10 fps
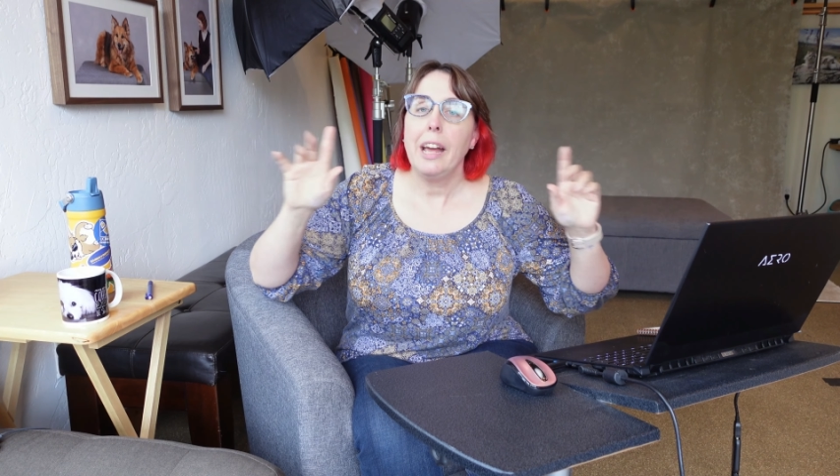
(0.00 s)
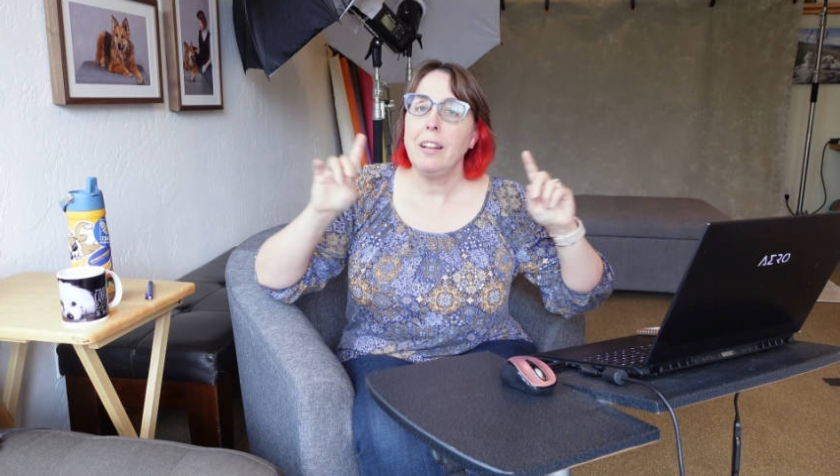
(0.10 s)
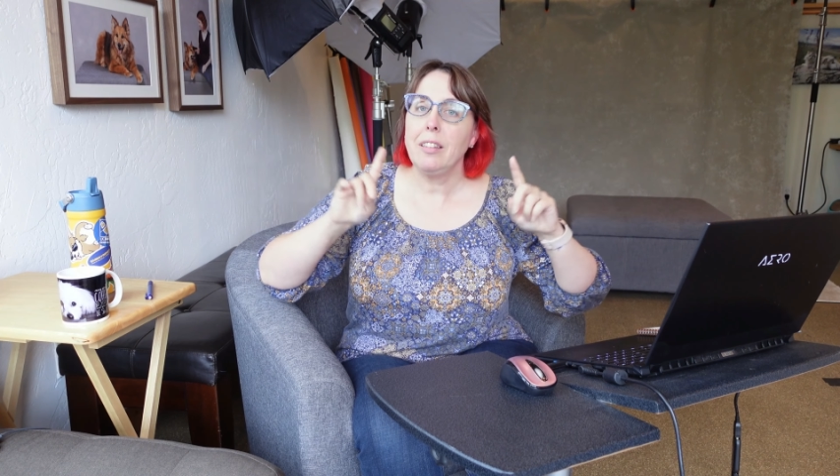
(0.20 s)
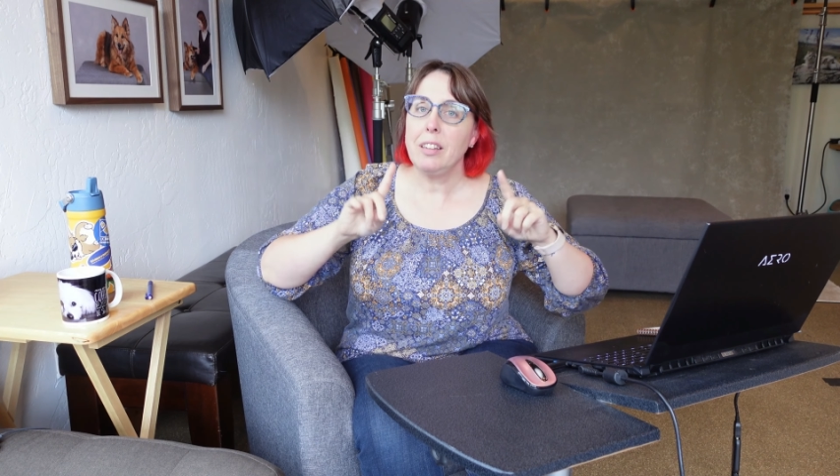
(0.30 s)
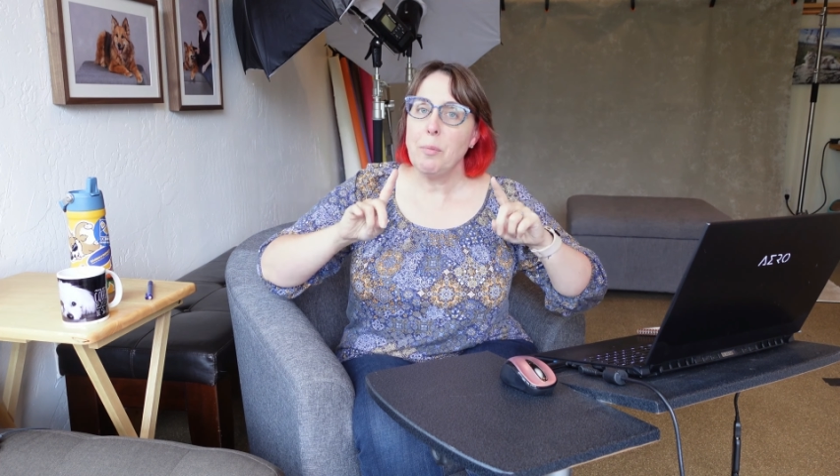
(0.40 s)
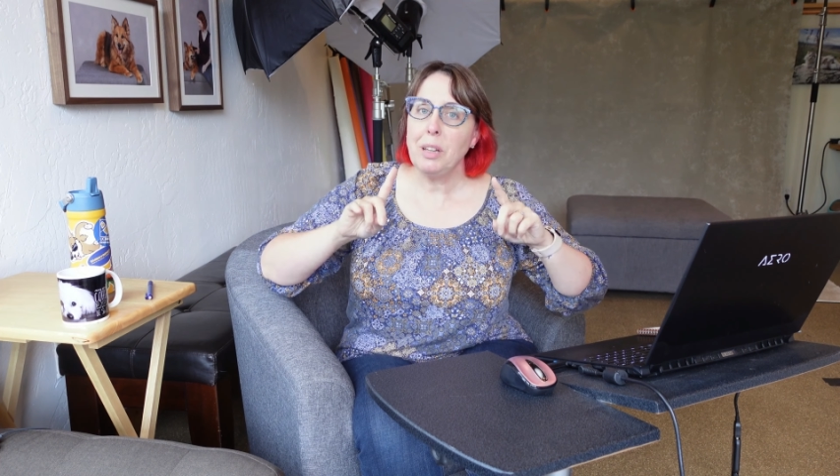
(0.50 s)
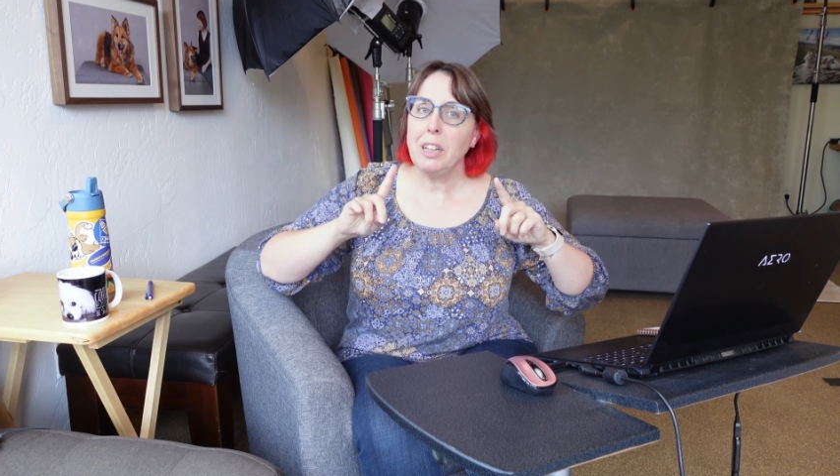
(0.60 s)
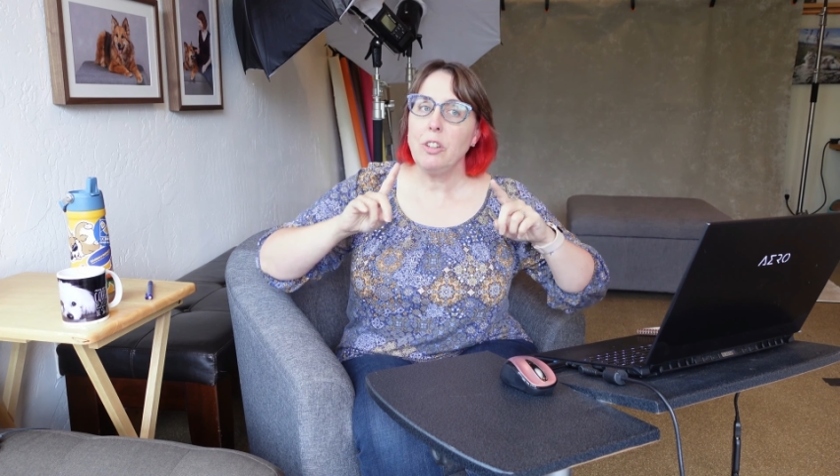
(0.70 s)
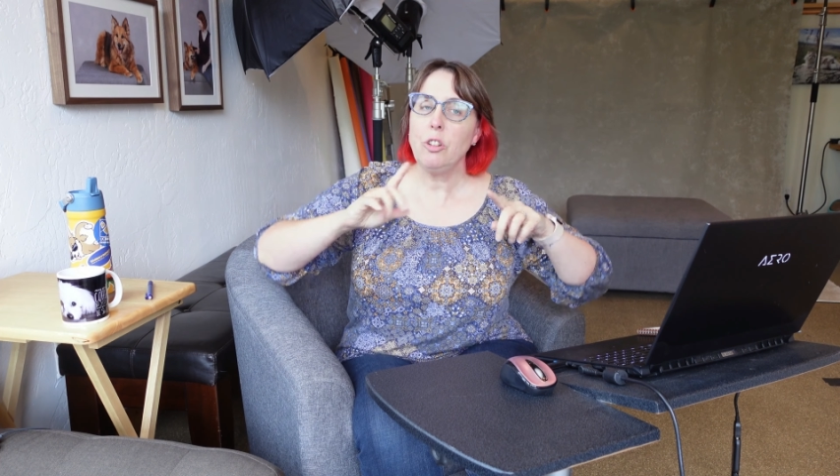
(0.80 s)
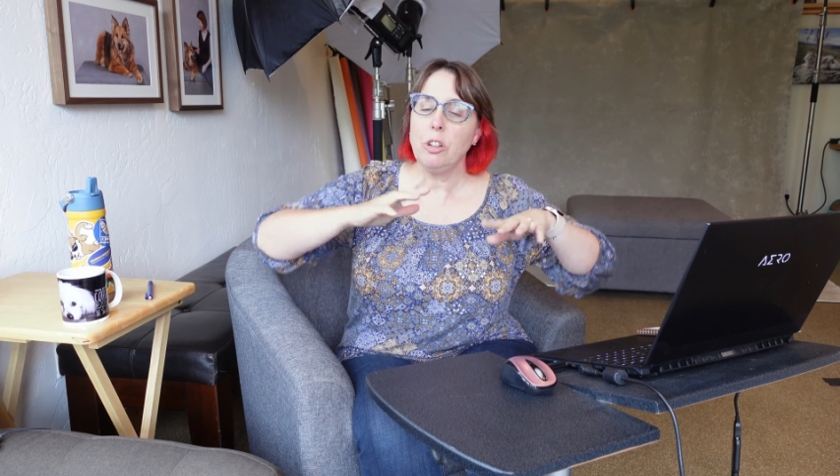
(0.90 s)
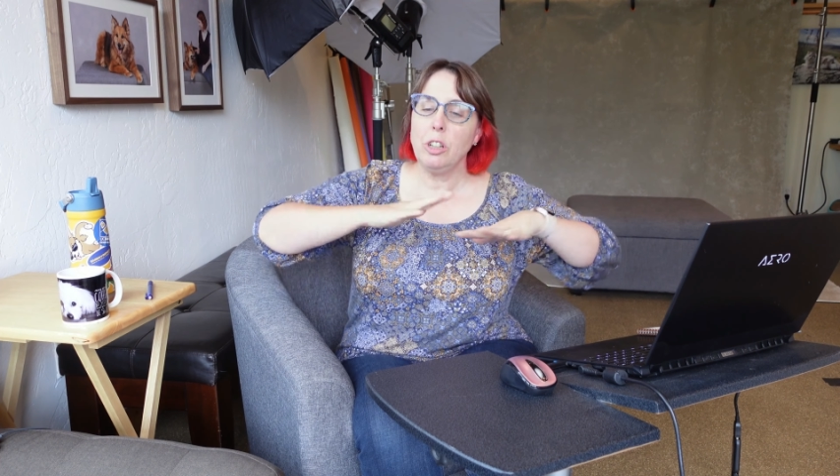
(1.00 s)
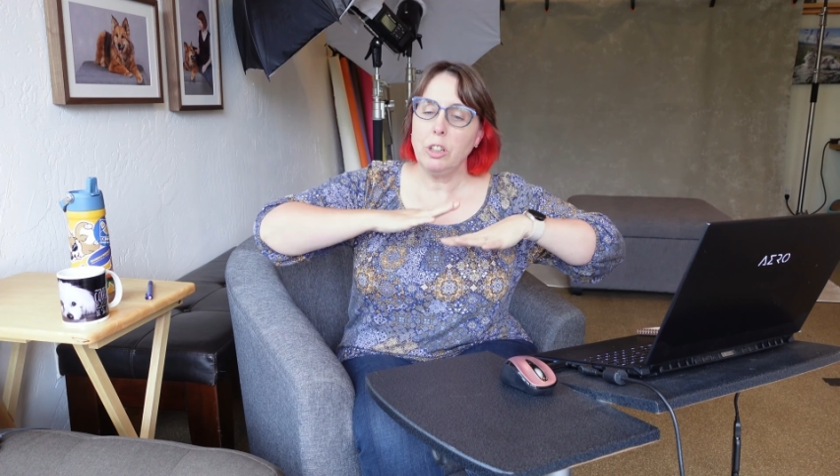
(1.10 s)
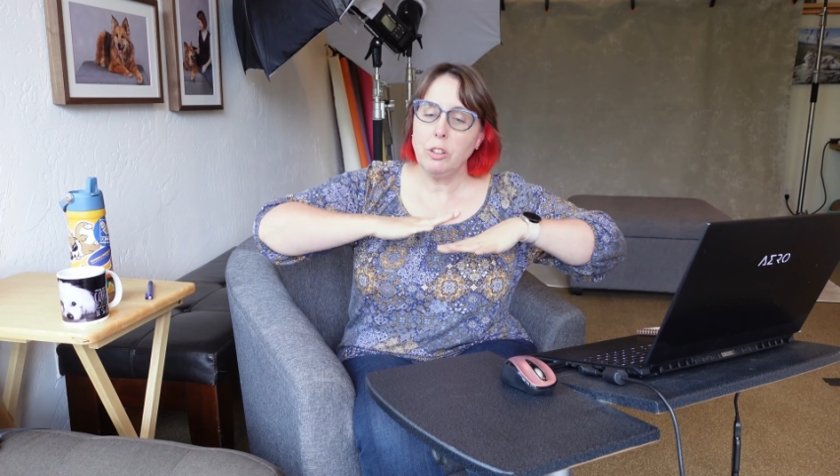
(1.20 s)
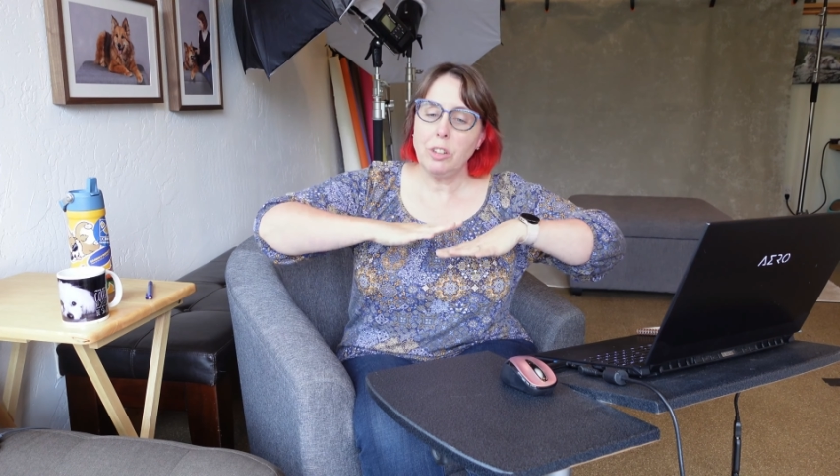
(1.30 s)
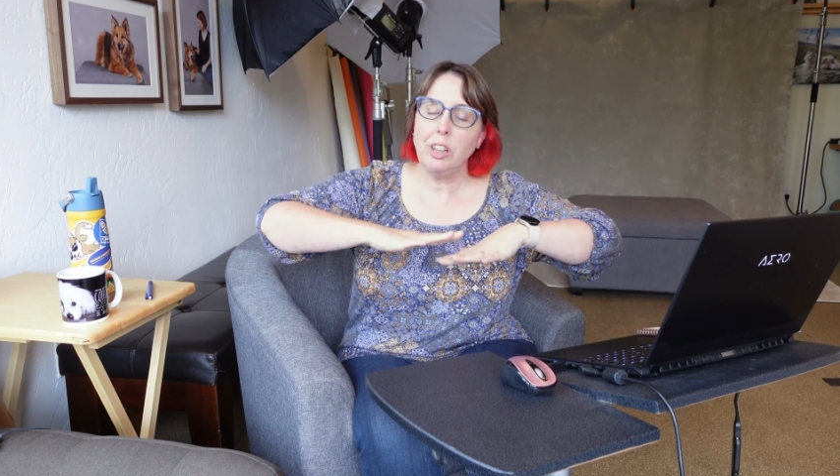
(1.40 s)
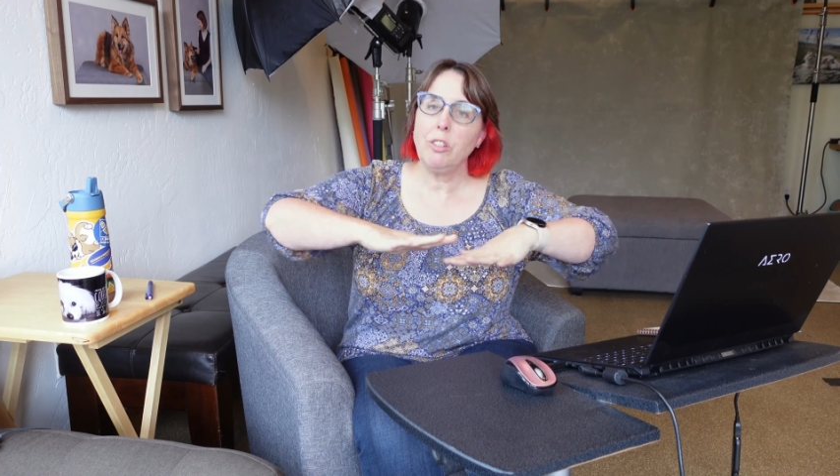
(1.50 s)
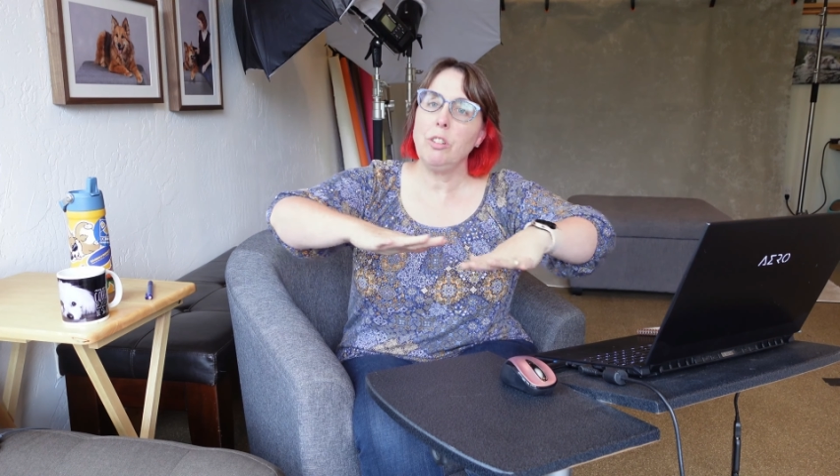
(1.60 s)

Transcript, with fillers: And some of these you can use as